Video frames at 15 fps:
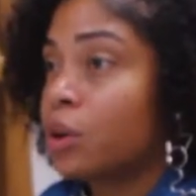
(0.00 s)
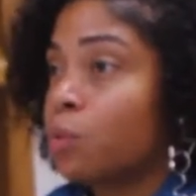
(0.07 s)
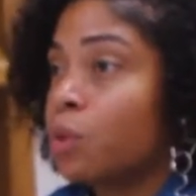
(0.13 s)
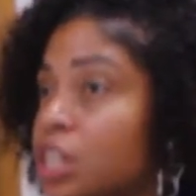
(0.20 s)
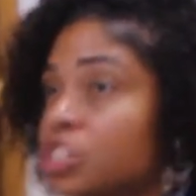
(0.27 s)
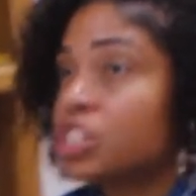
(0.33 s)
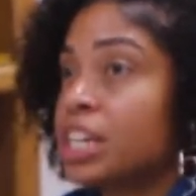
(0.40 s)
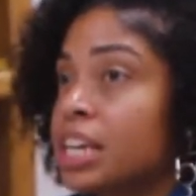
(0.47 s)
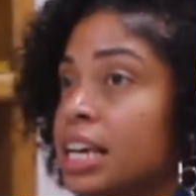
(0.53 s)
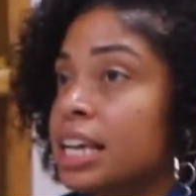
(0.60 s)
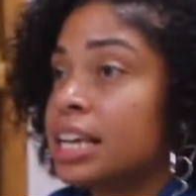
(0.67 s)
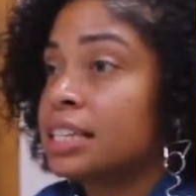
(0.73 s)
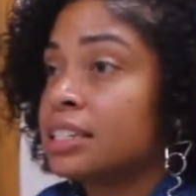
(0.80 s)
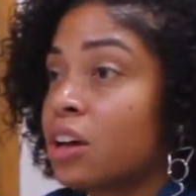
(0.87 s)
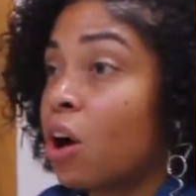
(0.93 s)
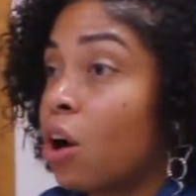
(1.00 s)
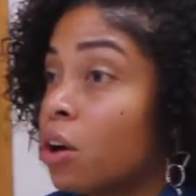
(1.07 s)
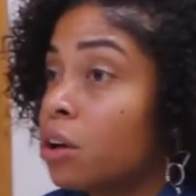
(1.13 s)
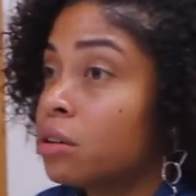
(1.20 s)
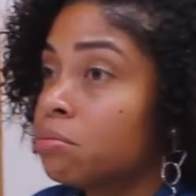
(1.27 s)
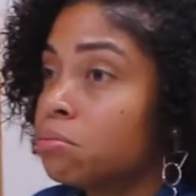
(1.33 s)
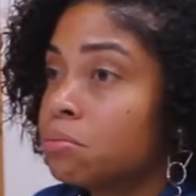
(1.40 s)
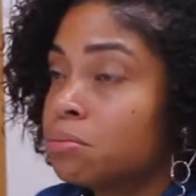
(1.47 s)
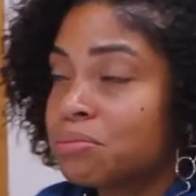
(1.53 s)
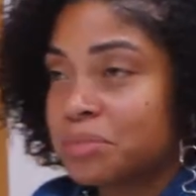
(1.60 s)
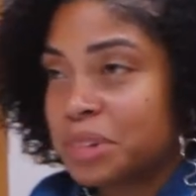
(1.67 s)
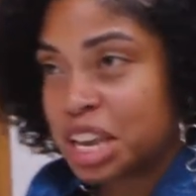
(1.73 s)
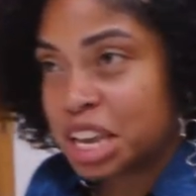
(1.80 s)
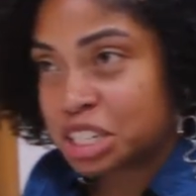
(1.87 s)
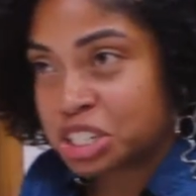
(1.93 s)
which is on
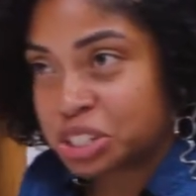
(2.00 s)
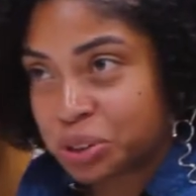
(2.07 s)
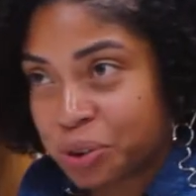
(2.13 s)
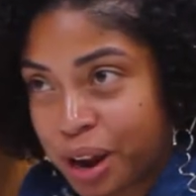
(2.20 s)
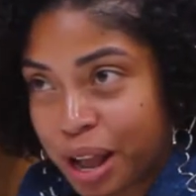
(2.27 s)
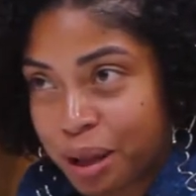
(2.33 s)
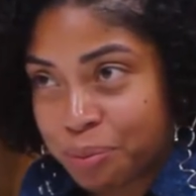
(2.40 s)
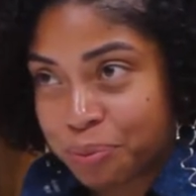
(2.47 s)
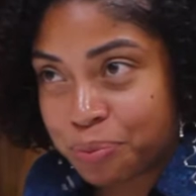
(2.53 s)
Instagram.